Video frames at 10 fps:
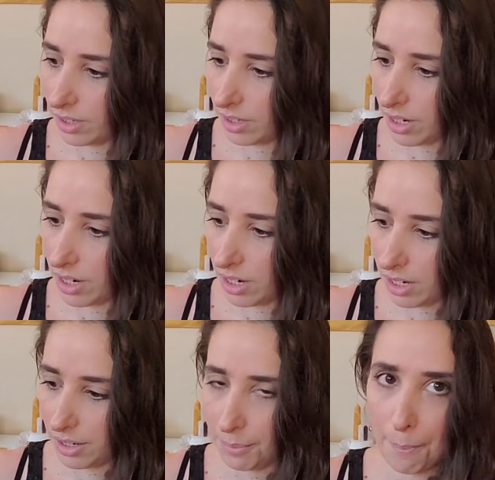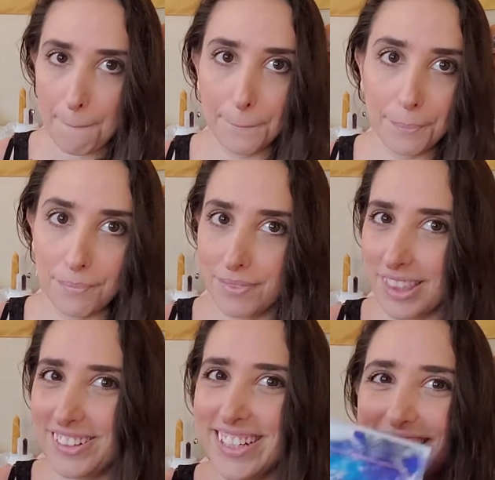Okay,
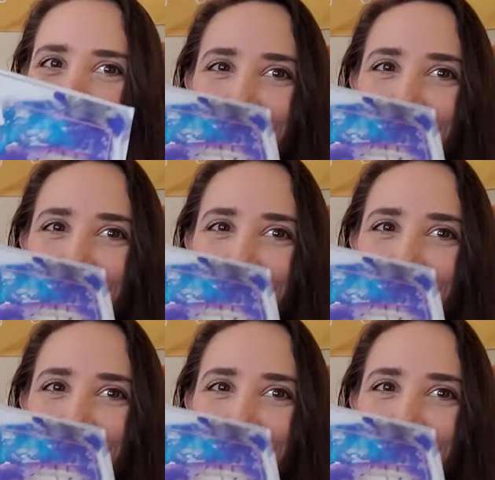there we go.